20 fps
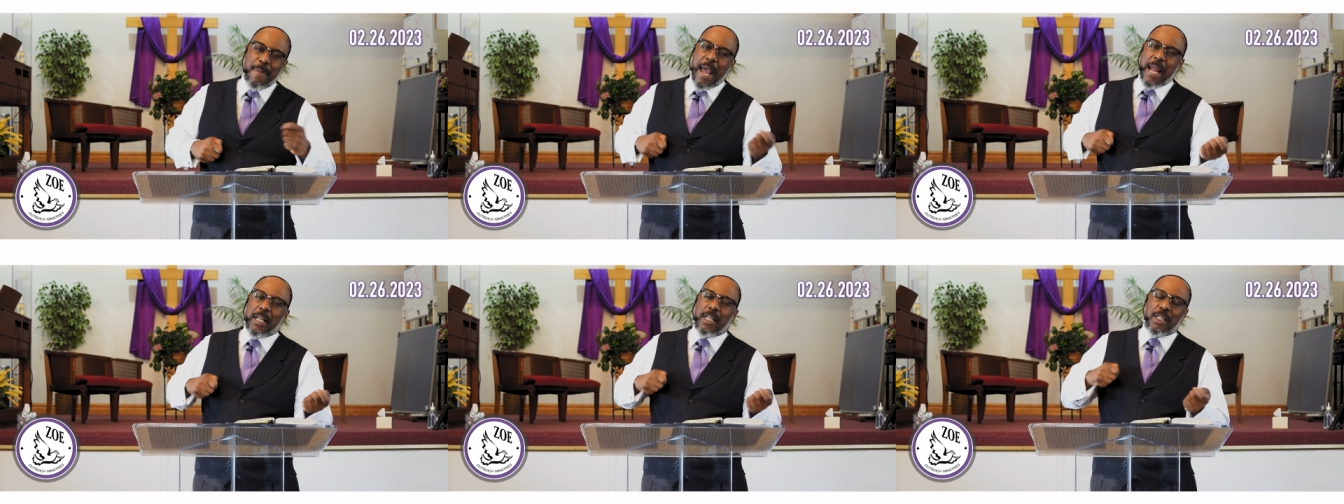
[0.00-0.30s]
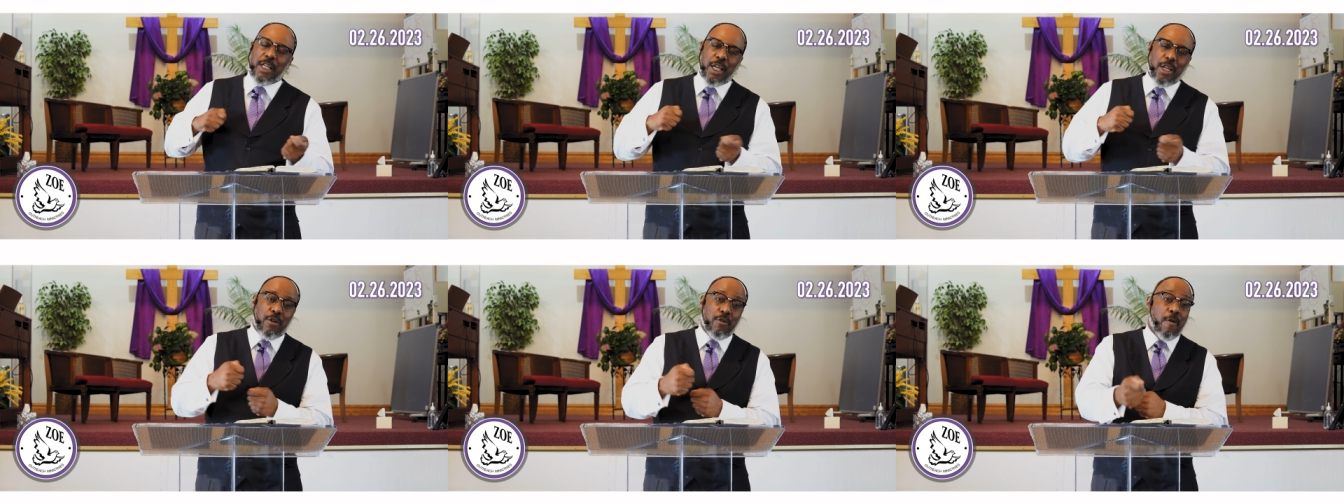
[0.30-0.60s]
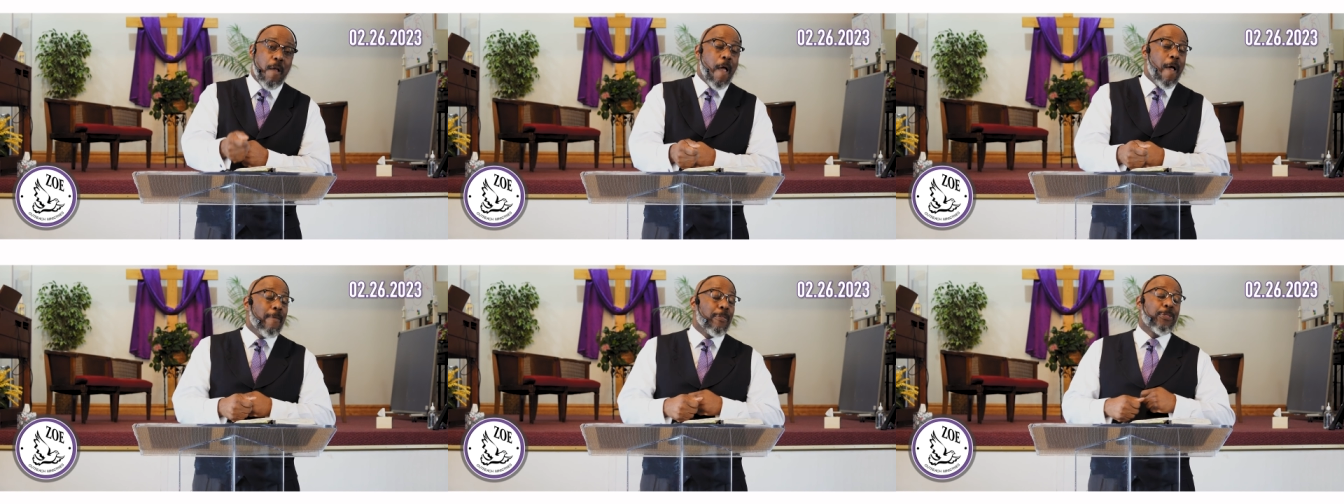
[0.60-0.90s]
back to
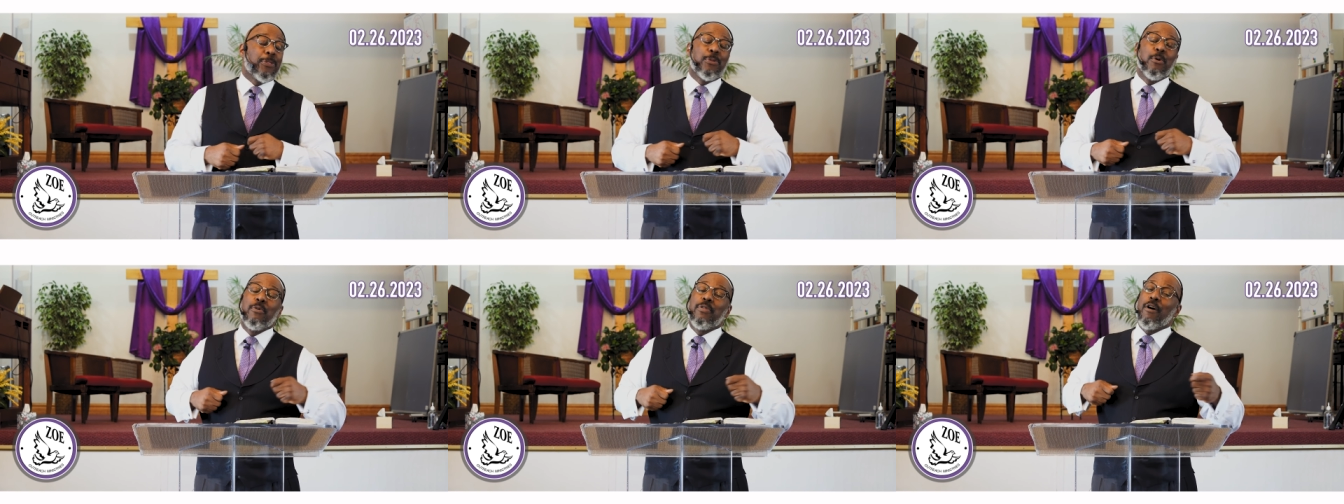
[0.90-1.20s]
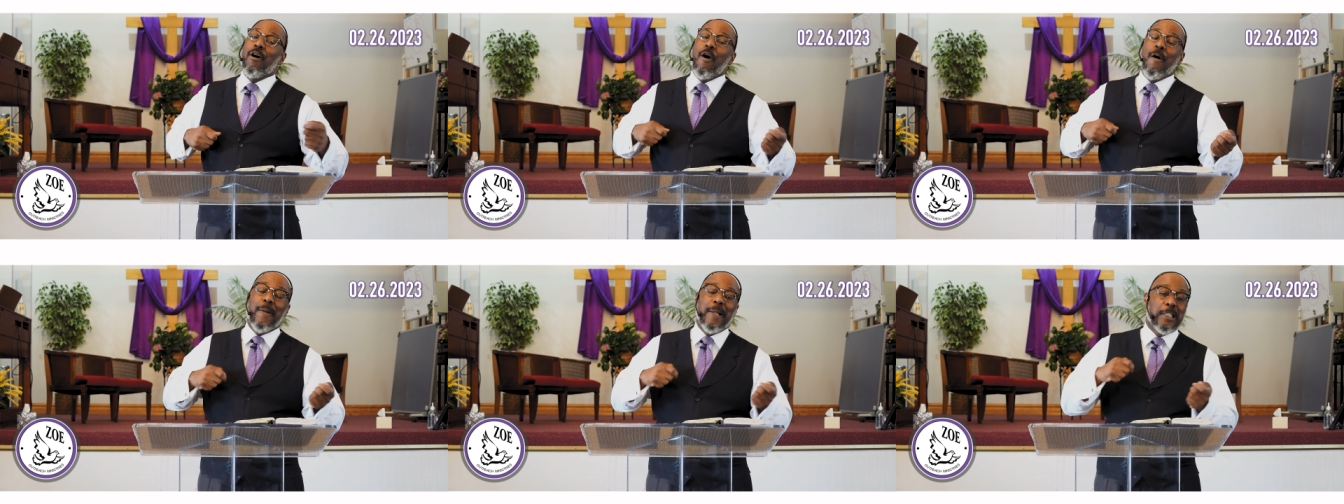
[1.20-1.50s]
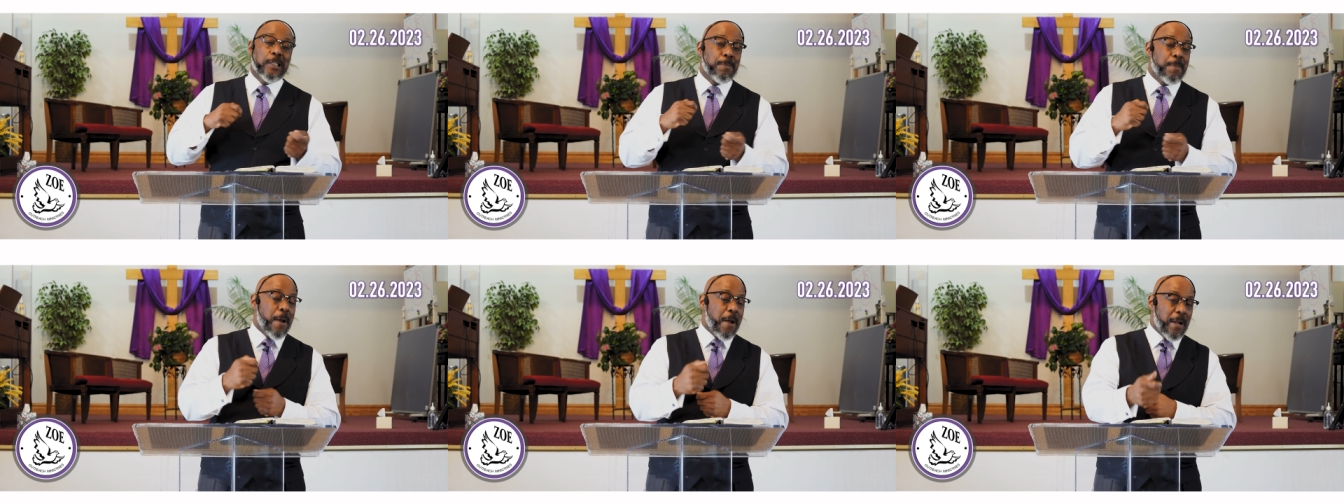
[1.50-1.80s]
you yeah. through the
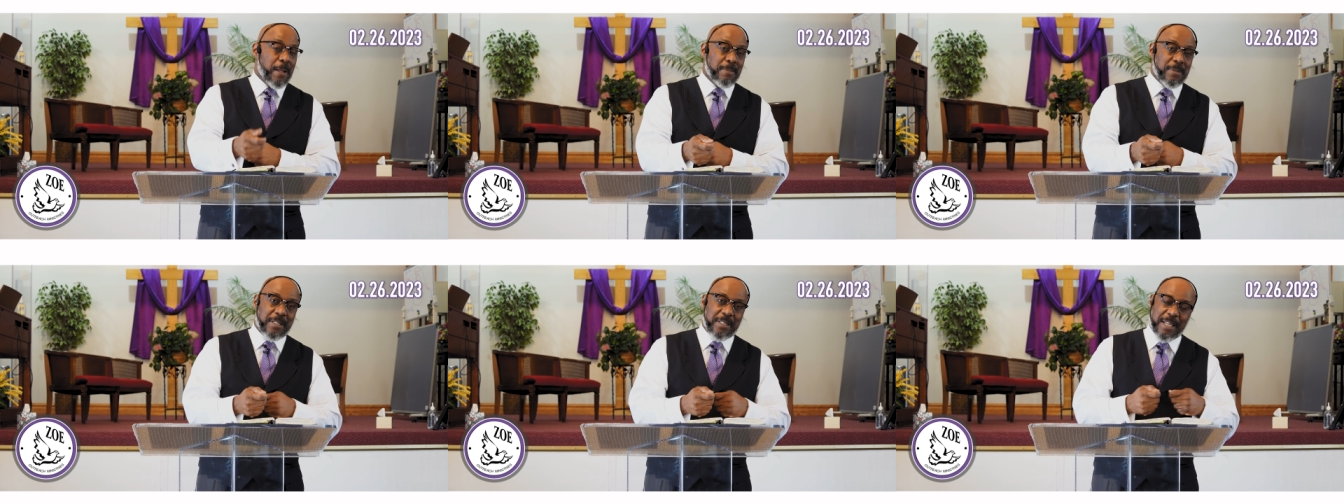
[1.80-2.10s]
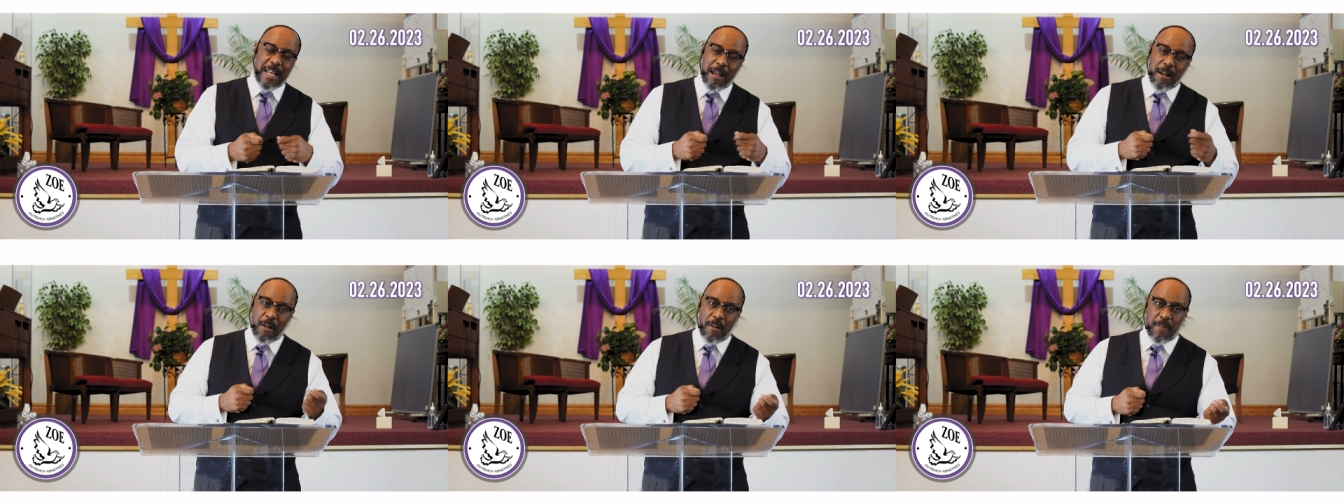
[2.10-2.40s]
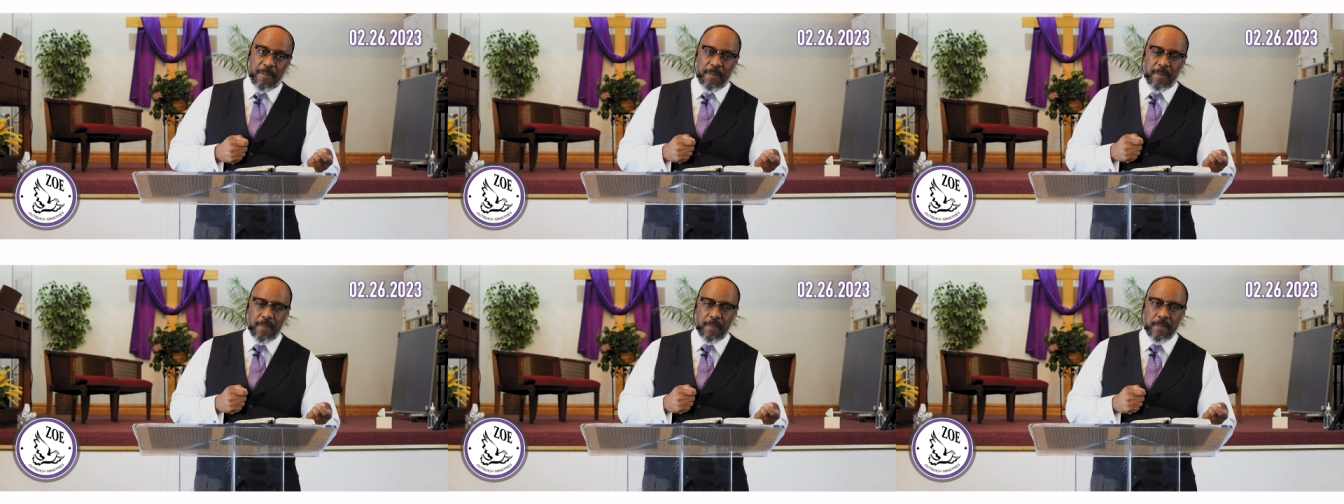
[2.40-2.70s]
Holy Spirit
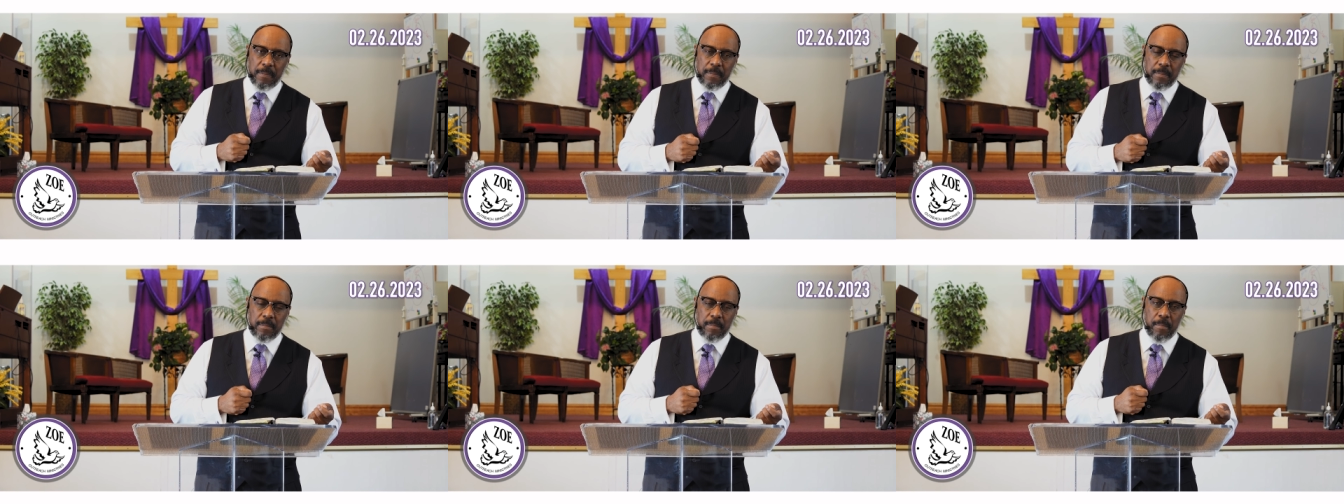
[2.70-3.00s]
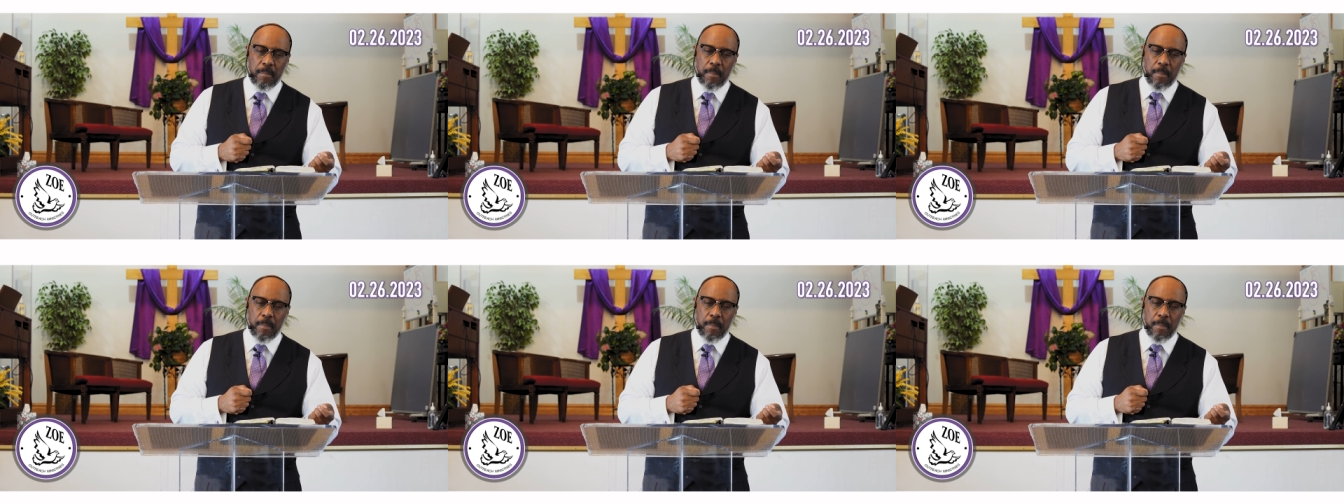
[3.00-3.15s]
Himself. Yeah.